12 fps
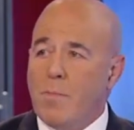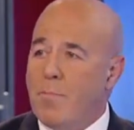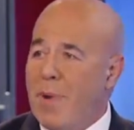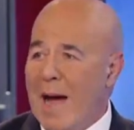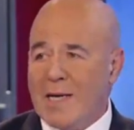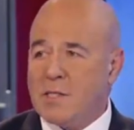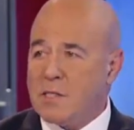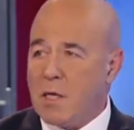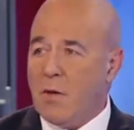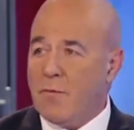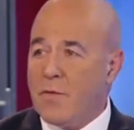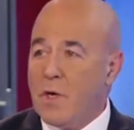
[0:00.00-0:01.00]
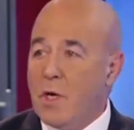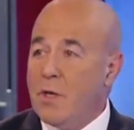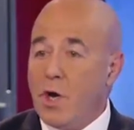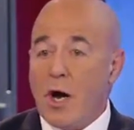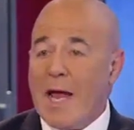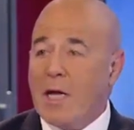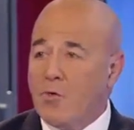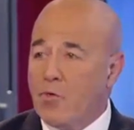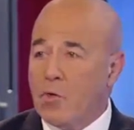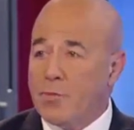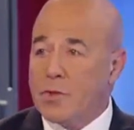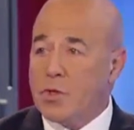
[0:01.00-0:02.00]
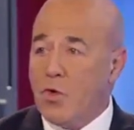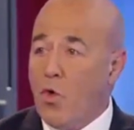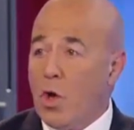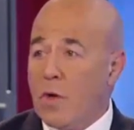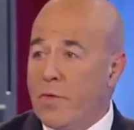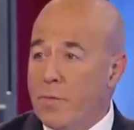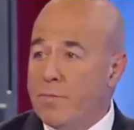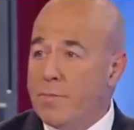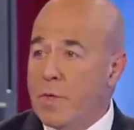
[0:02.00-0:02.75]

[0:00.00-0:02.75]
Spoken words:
bad stuff. They're hate groups, all of them.